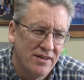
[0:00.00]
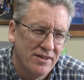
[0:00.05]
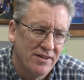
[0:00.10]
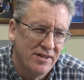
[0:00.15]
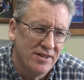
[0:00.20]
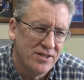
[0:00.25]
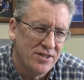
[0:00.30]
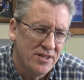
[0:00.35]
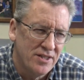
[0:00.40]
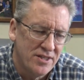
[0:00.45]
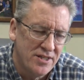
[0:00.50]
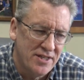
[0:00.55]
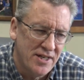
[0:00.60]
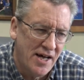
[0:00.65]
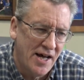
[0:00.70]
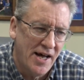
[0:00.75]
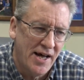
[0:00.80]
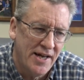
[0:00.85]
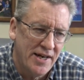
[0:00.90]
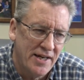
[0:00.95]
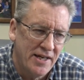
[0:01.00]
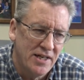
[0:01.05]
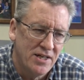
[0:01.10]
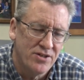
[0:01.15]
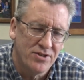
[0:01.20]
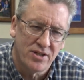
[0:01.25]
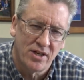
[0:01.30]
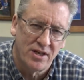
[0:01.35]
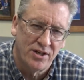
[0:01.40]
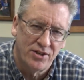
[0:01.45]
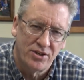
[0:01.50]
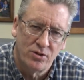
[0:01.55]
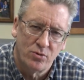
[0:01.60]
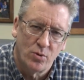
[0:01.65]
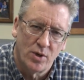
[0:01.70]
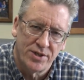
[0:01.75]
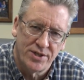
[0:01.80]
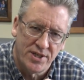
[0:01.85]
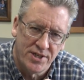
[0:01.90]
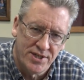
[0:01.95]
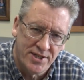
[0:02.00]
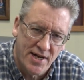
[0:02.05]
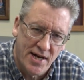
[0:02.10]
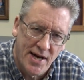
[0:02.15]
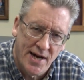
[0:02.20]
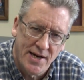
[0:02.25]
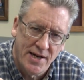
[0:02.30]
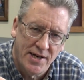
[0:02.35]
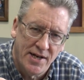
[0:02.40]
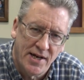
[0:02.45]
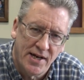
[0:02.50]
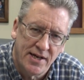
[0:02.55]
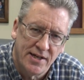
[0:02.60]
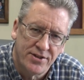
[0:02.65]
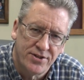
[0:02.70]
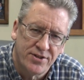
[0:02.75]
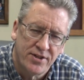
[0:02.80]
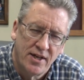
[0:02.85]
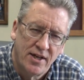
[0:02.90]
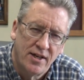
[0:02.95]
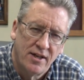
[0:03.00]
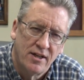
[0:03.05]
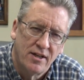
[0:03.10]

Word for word: this society is going to do what society does.